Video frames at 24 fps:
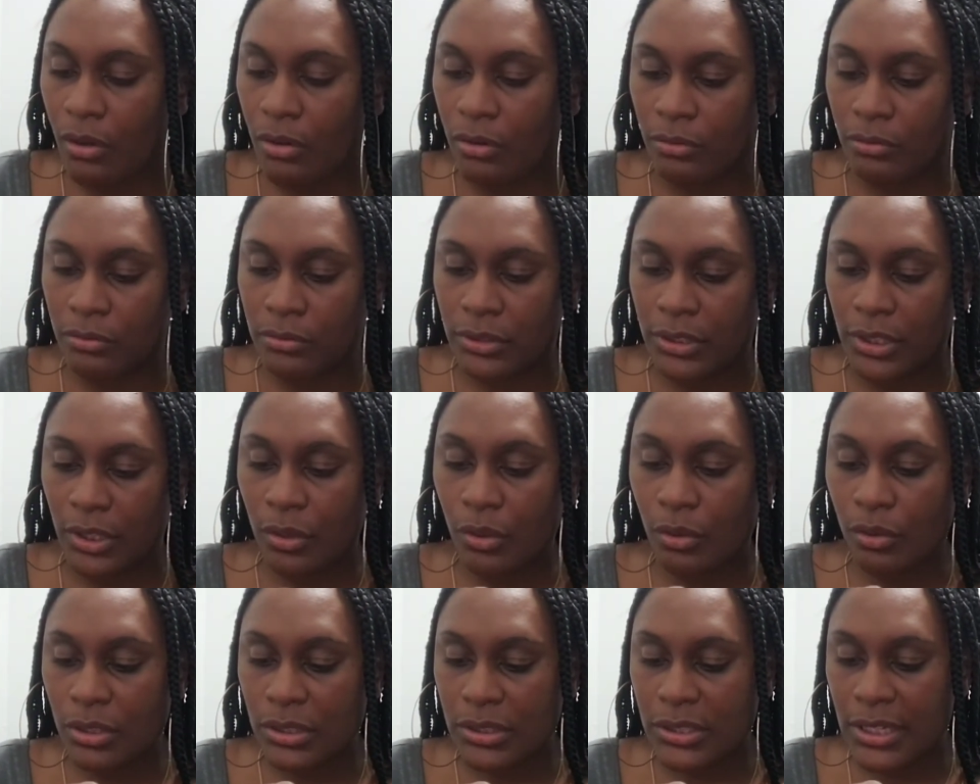Oh, the
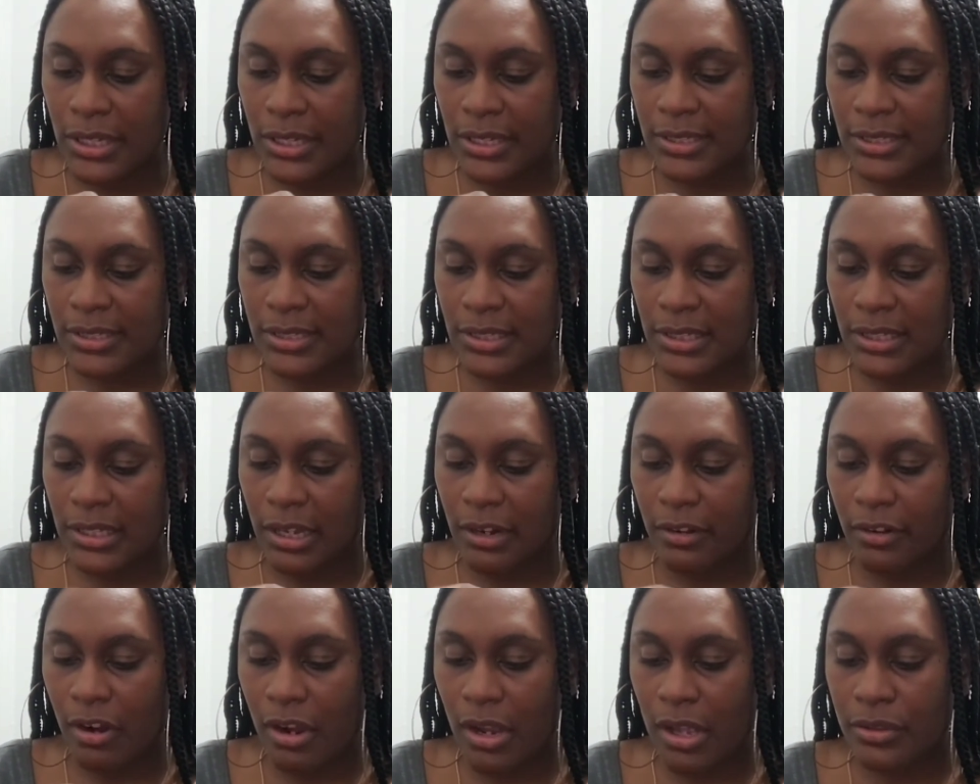whole thing sealed
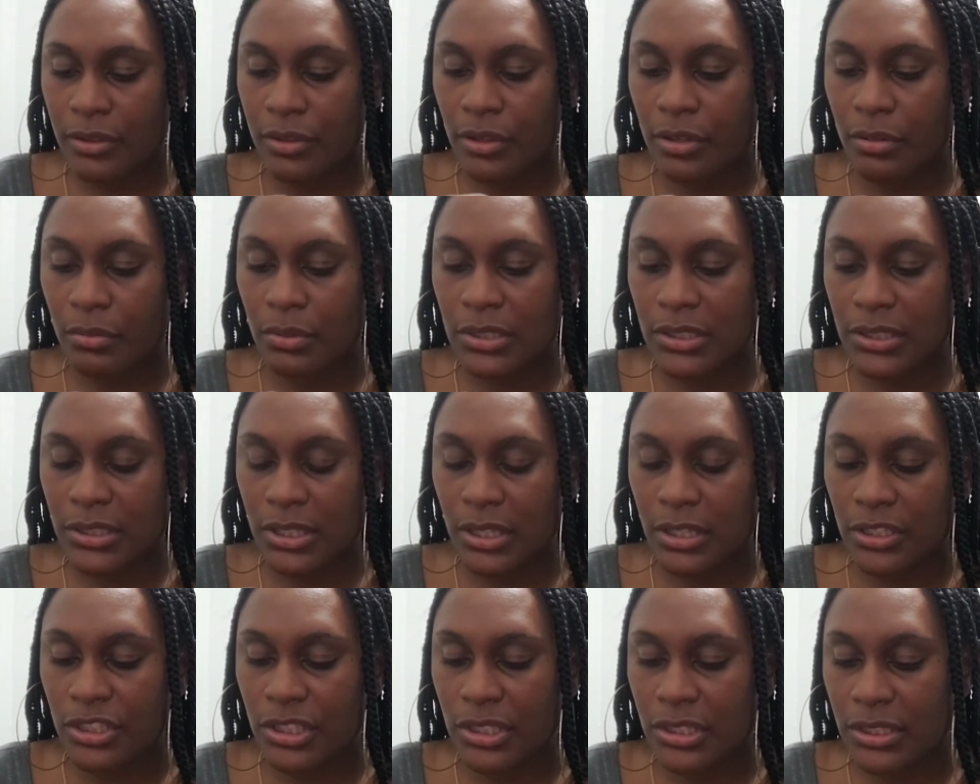around. I thought it was
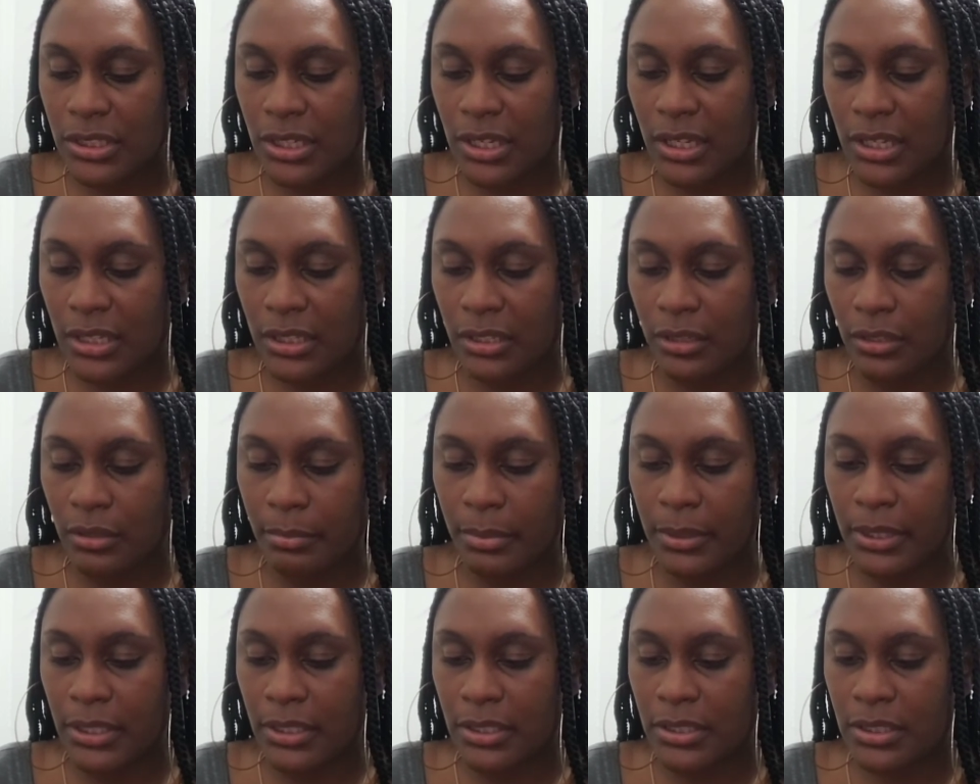just a little
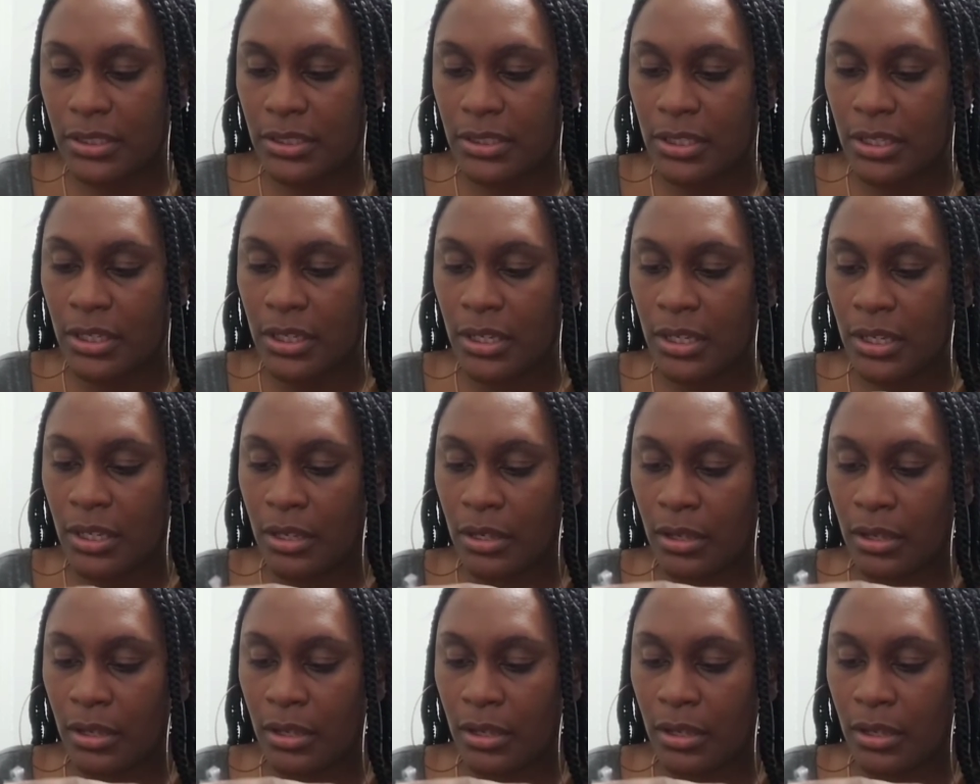piece.